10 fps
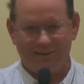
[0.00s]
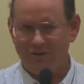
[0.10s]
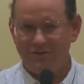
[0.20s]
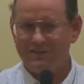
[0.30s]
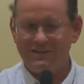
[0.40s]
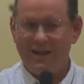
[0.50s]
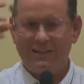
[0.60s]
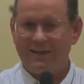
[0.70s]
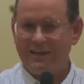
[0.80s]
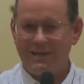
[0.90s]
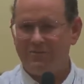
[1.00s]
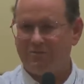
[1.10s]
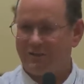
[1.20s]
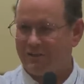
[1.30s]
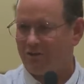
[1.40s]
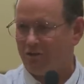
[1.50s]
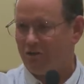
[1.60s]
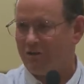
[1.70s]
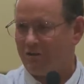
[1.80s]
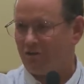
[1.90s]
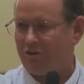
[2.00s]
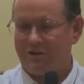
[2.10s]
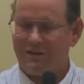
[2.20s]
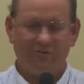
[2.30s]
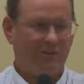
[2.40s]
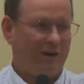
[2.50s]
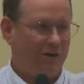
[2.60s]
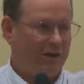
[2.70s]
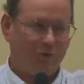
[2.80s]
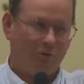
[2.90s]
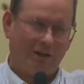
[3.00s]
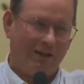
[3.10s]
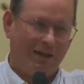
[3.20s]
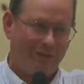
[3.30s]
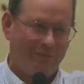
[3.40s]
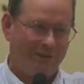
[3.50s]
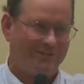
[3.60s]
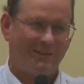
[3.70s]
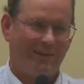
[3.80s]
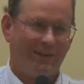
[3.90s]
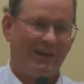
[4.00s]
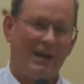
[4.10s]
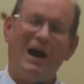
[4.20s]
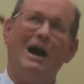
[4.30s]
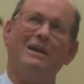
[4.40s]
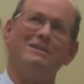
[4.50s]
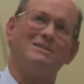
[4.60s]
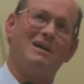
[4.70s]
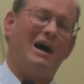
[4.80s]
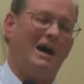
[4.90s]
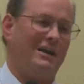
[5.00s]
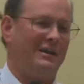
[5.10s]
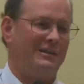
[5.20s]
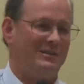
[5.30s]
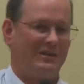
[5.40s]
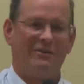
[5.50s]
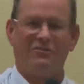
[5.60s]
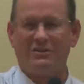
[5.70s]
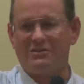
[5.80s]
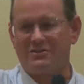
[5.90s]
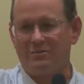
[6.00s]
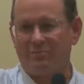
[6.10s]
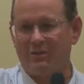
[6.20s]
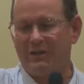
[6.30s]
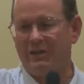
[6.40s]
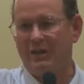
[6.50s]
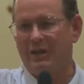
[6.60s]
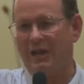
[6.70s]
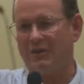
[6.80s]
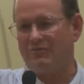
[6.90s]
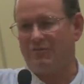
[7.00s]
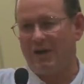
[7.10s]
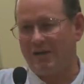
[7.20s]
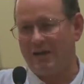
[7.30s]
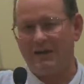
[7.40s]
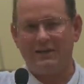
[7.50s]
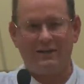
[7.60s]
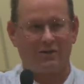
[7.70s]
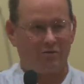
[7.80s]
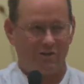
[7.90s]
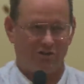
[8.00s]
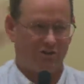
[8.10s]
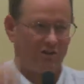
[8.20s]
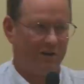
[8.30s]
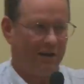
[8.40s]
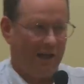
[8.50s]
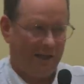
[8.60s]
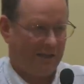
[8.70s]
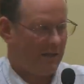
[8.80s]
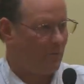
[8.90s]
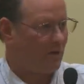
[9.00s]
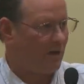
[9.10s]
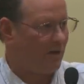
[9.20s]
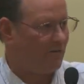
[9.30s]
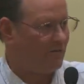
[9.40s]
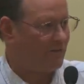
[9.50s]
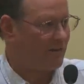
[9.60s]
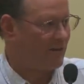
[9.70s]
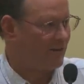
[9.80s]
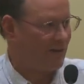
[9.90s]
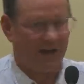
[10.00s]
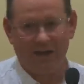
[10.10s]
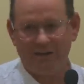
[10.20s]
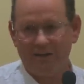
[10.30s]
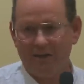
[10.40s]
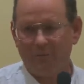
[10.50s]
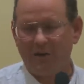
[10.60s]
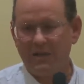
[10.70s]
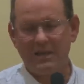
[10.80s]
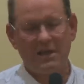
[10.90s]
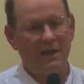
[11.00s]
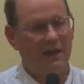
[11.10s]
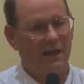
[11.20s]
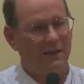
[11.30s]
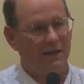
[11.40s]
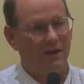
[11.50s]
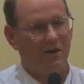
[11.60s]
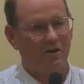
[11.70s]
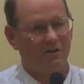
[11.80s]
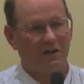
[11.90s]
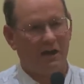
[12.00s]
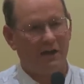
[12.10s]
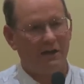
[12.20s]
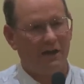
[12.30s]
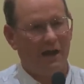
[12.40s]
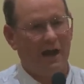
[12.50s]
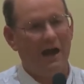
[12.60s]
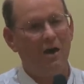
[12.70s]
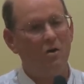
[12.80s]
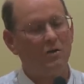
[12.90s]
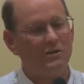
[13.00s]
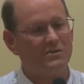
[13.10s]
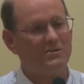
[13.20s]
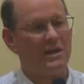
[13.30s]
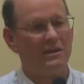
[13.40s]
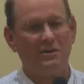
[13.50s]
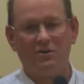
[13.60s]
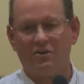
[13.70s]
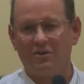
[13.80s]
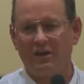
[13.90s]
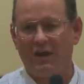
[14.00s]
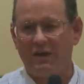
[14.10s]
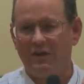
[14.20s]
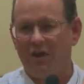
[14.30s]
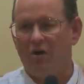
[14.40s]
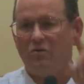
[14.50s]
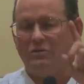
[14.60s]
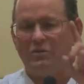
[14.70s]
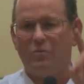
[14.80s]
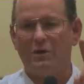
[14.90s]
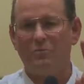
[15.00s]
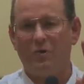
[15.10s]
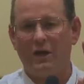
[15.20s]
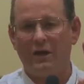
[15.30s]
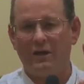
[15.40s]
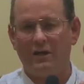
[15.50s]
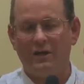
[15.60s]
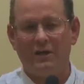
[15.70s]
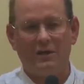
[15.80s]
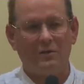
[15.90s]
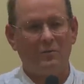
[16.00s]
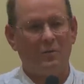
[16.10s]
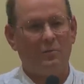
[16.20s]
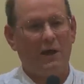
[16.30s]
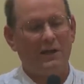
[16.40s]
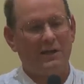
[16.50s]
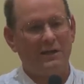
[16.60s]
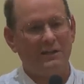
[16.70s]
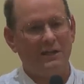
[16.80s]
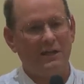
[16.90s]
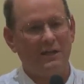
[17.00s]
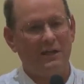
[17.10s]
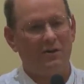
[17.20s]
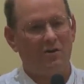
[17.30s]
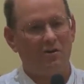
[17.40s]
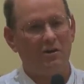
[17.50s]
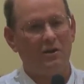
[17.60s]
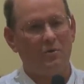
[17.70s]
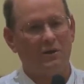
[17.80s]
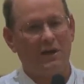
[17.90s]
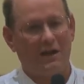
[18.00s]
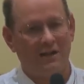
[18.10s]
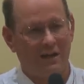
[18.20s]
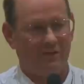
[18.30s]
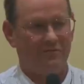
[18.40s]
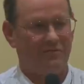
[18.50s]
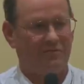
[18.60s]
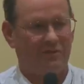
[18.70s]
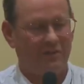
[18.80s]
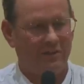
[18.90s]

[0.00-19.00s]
There's, it's not like evil and good. Good and evil are equal enemies. God is God, and the devil is simply a finite creature, and he would love to kill God, but he cannot hurt God. How can Satan hurt God? Only one way, by killing and hurting what God loves.